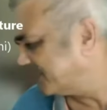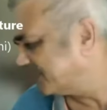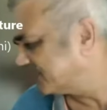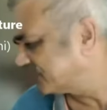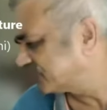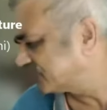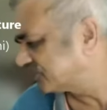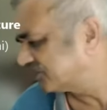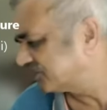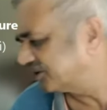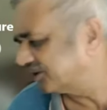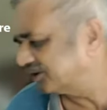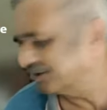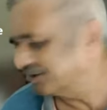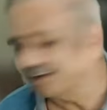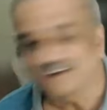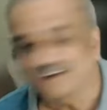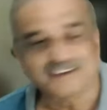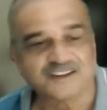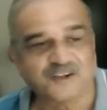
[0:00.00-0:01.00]
So
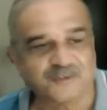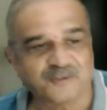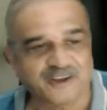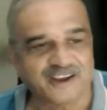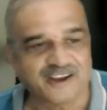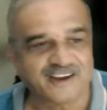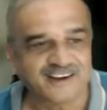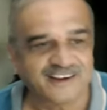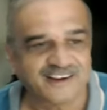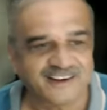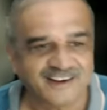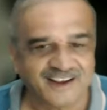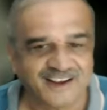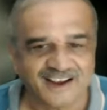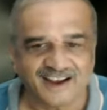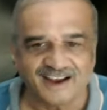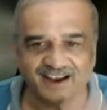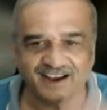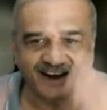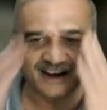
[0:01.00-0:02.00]
this is the way.
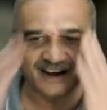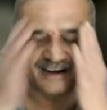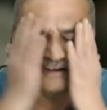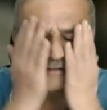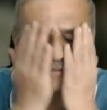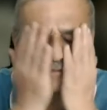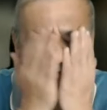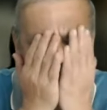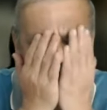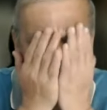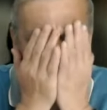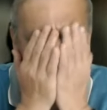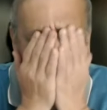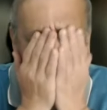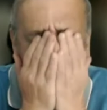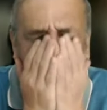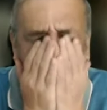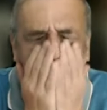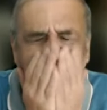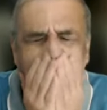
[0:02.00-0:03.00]
And
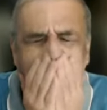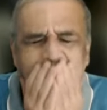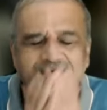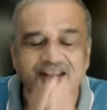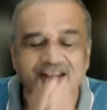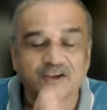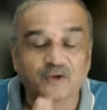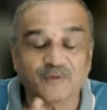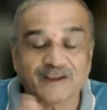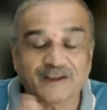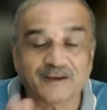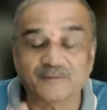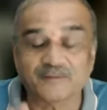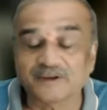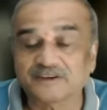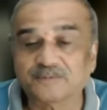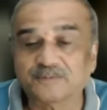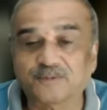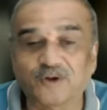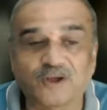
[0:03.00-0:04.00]
thank you very
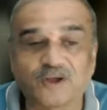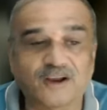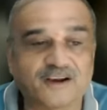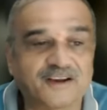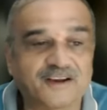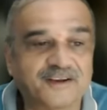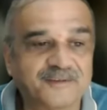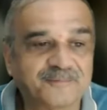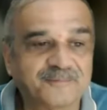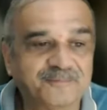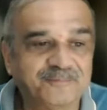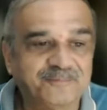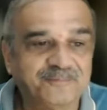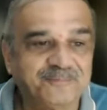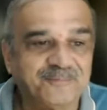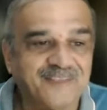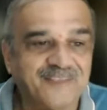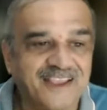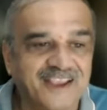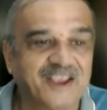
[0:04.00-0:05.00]
much for
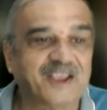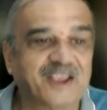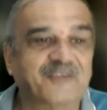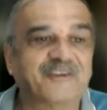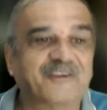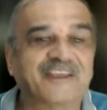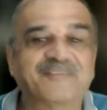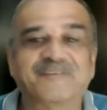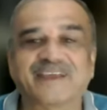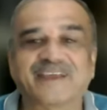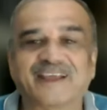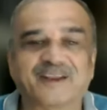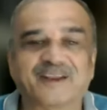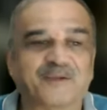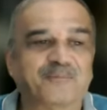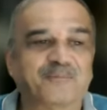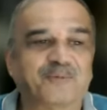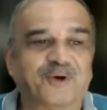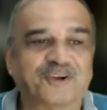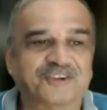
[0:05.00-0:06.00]
giving me an
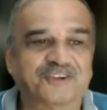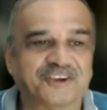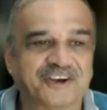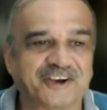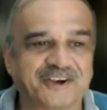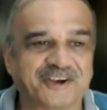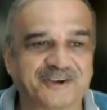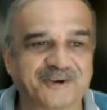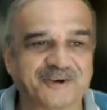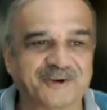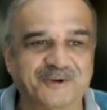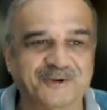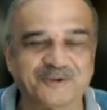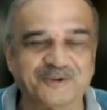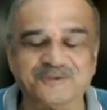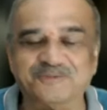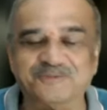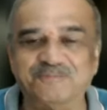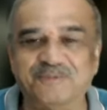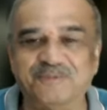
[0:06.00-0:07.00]
opportunity
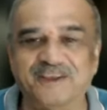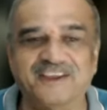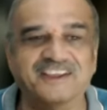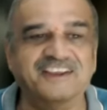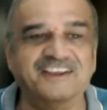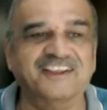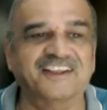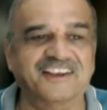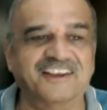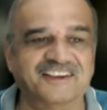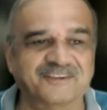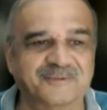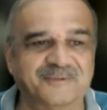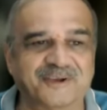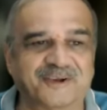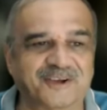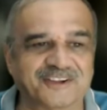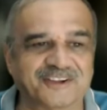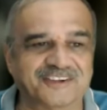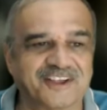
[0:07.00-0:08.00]
to speak in English,
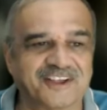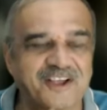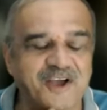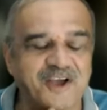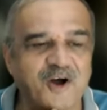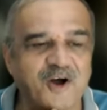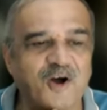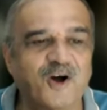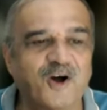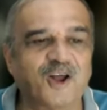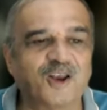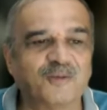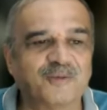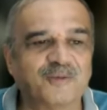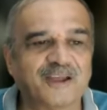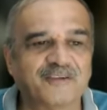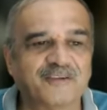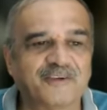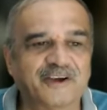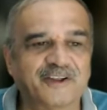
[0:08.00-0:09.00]
because all
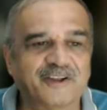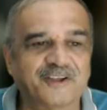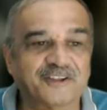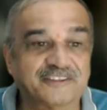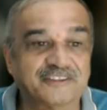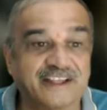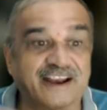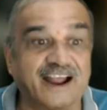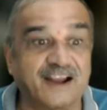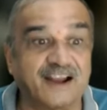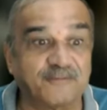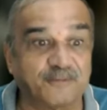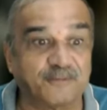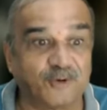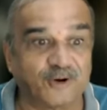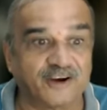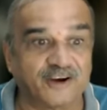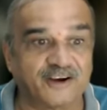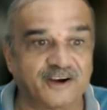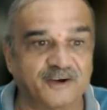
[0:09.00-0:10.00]
my videos, there are
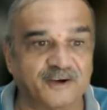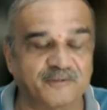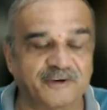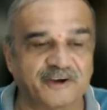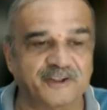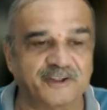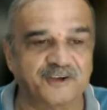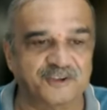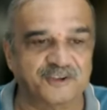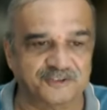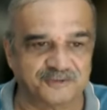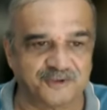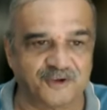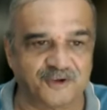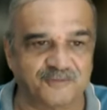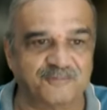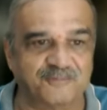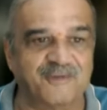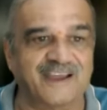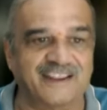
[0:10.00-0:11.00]
400 videos
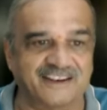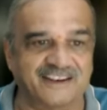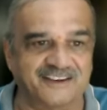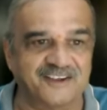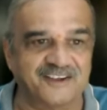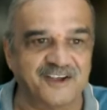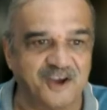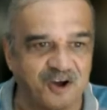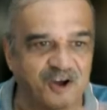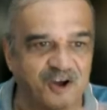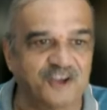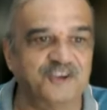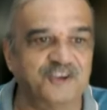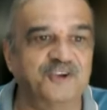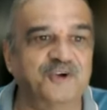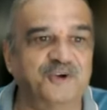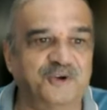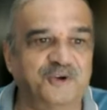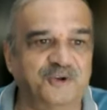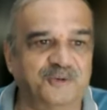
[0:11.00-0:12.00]
of mine on
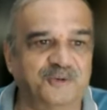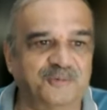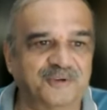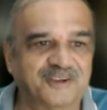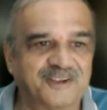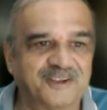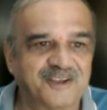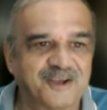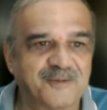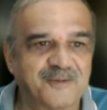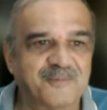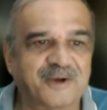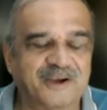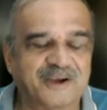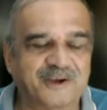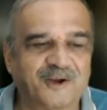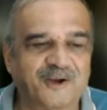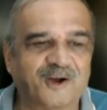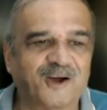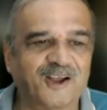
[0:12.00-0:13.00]
YouTube,
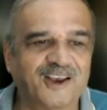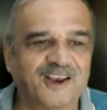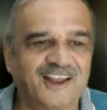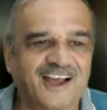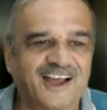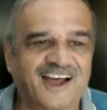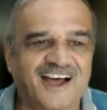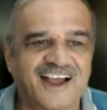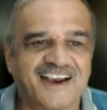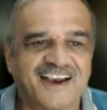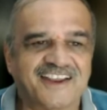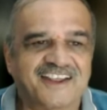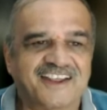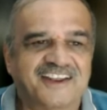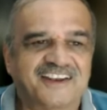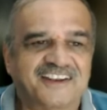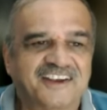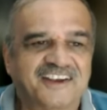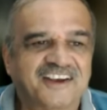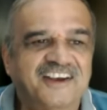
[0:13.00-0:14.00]
but all are
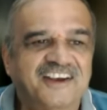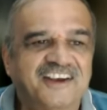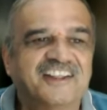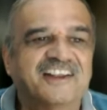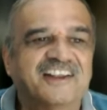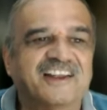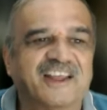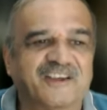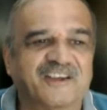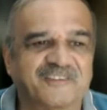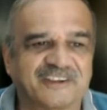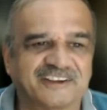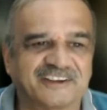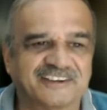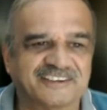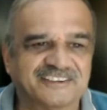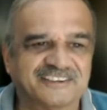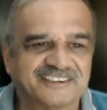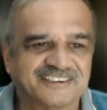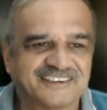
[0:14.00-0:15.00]
in Indian
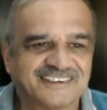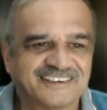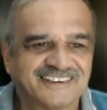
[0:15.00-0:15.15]
languages.